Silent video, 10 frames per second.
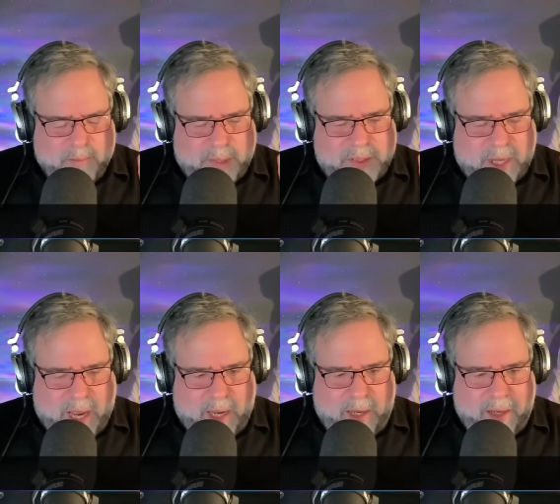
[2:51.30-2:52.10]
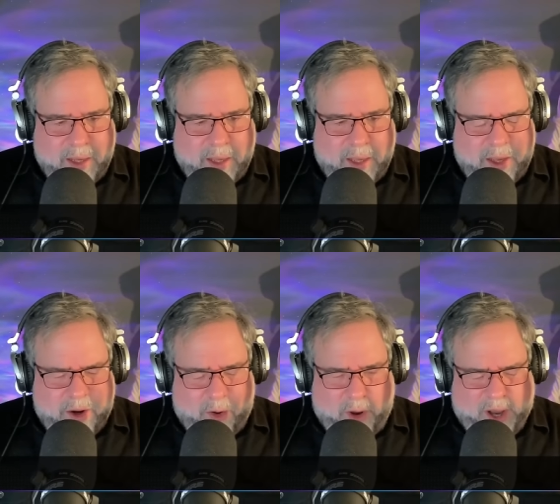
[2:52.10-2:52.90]
by saying,
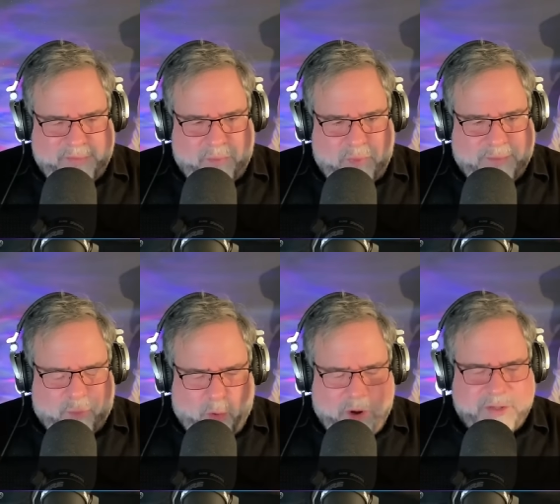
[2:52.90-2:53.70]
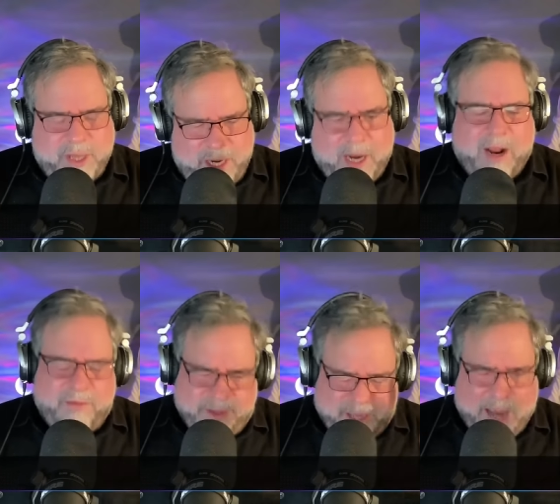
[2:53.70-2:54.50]
you know, I've worked in and out
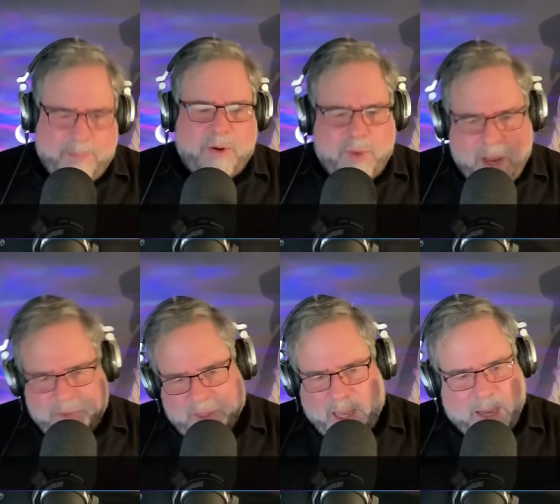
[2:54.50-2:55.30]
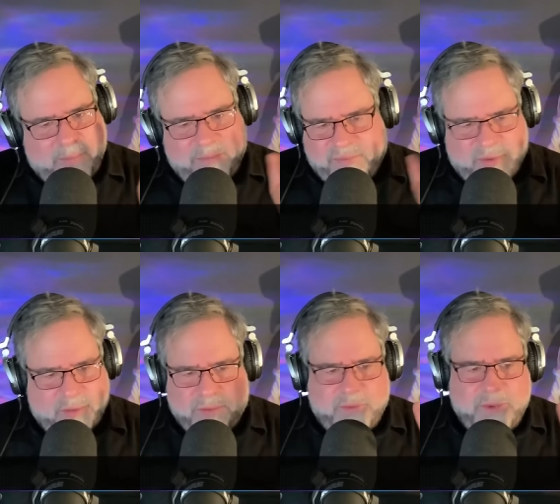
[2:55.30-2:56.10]
of the lab and around the lab
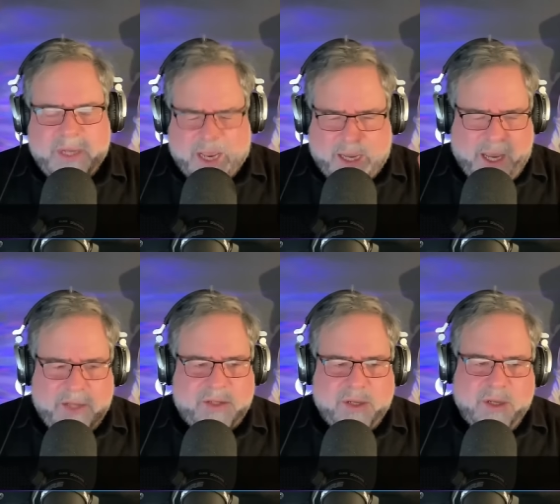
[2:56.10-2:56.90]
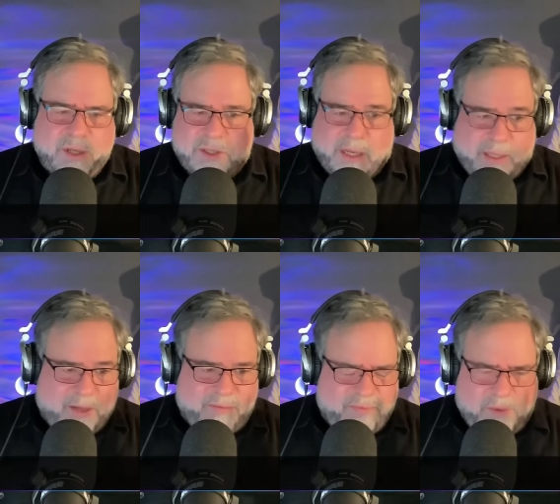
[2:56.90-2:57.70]
for decades because I
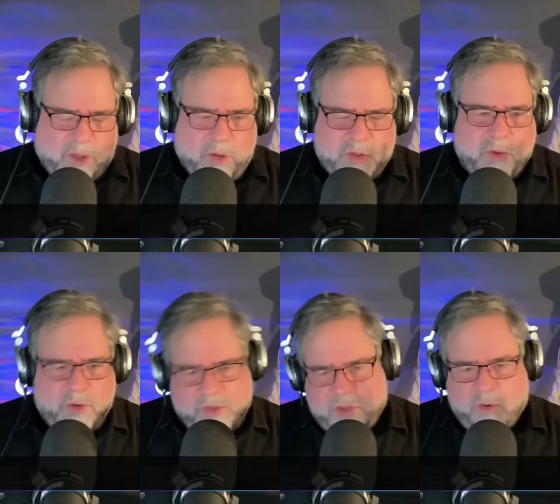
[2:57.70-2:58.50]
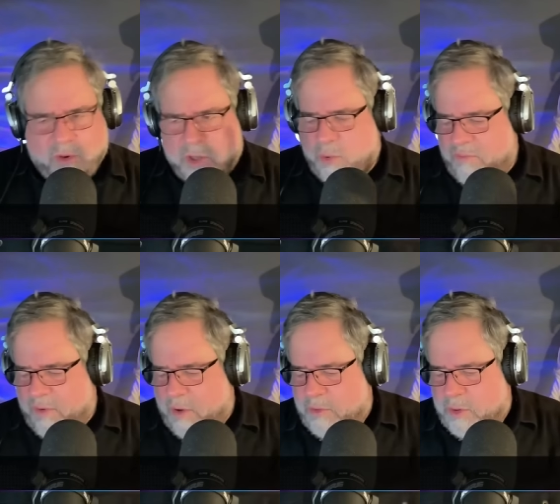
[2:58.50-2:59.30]
live close to it. So, of course, we
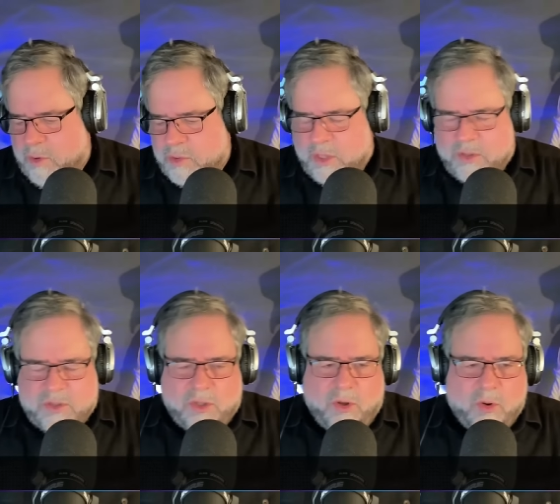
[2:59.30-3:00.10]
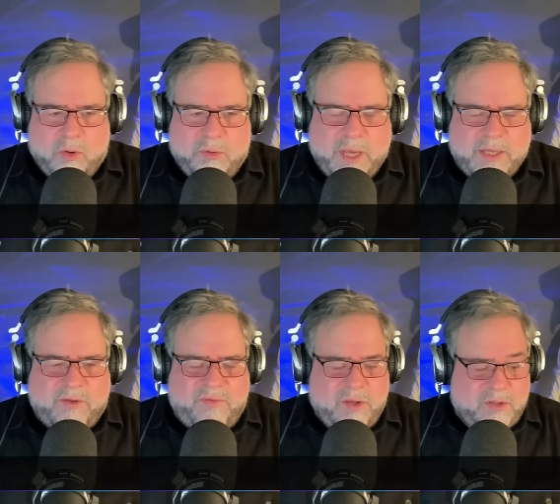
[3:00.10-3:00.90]
follow the news because it's a local
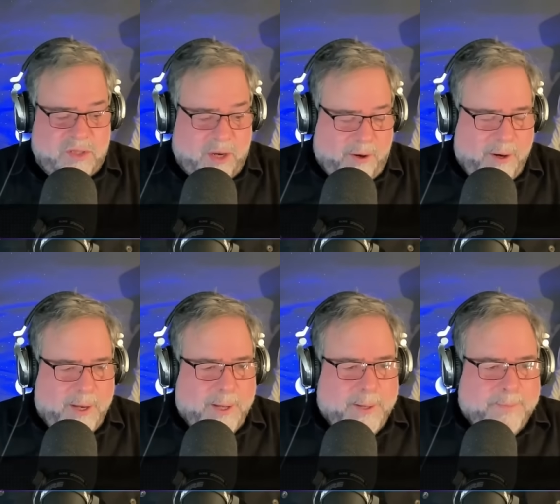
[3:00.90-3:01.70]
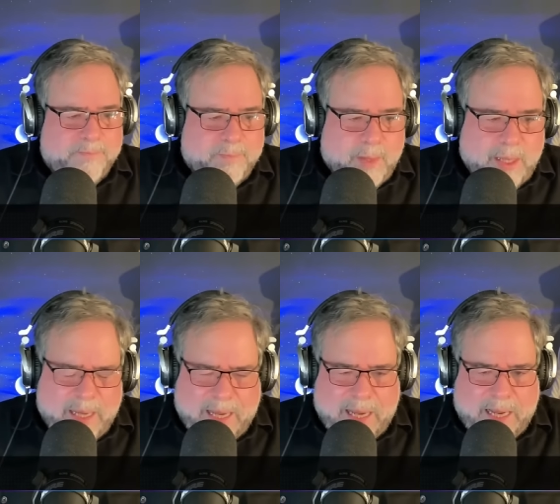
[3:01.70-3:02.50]
NASA field center.
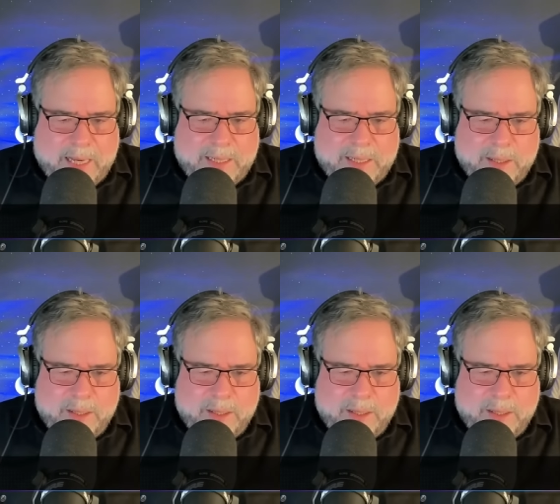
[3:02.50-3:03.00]
And